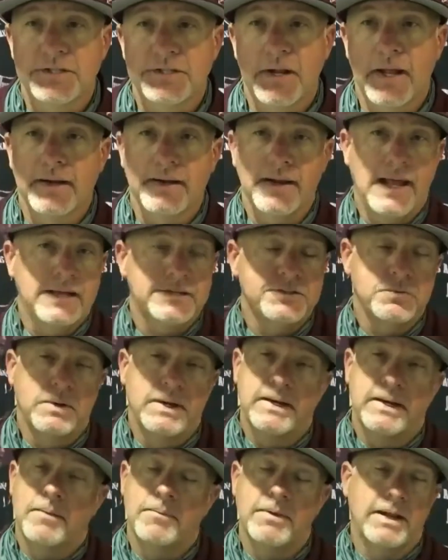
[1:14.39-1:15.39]
much like last
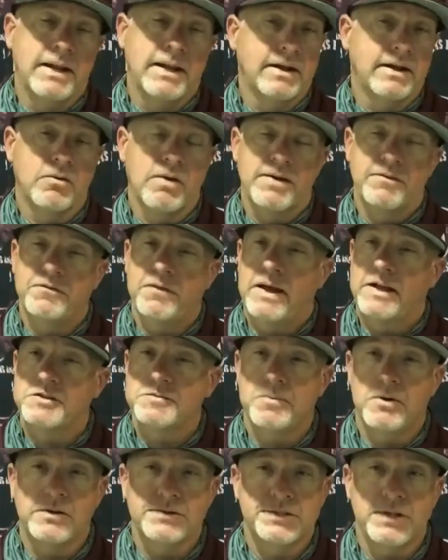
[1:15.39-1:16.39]
week, I mean, he had a great
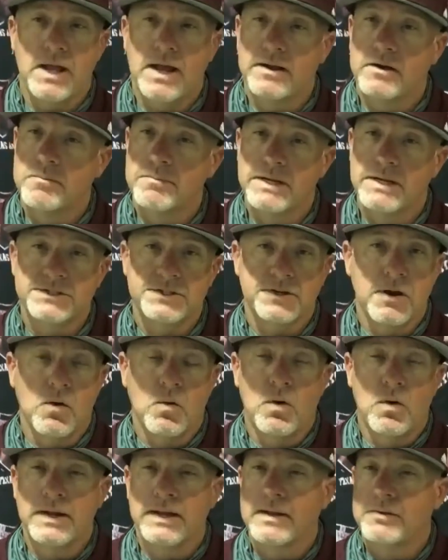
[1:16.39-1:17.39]
fastball slider mix
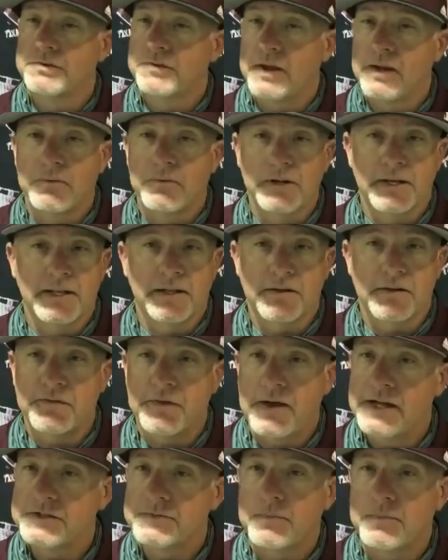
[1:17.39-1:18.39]
going. He was able to get
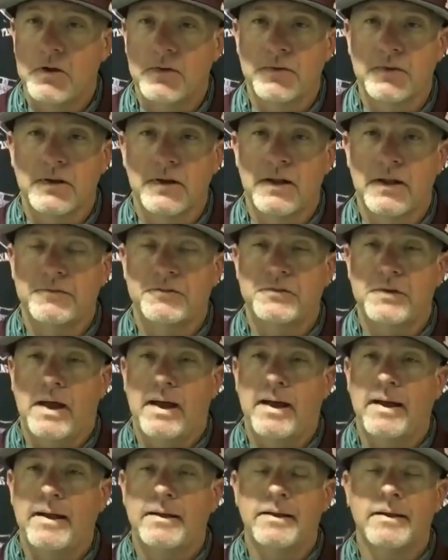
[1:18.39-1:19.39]
the fastball to the glove
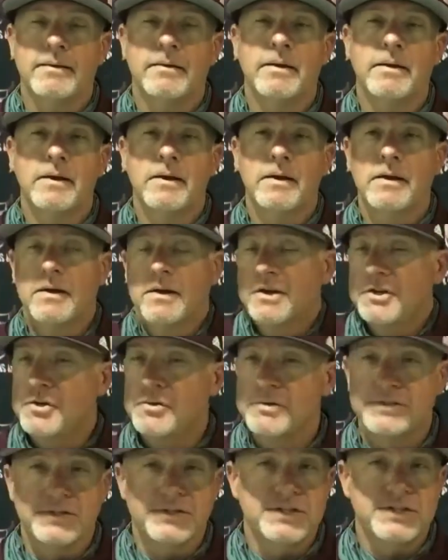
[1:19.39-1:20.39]
side and
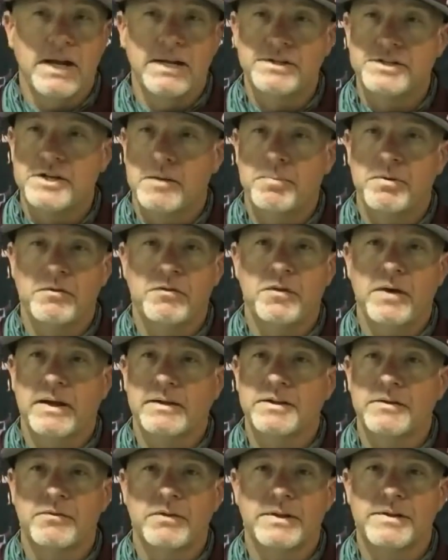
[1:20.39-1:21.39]
use the changeup
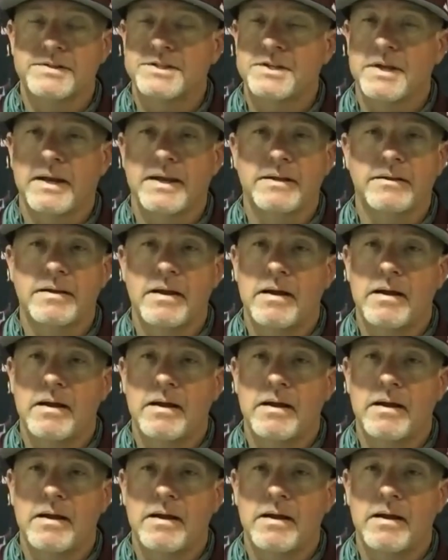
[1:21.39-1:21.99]
effectively the second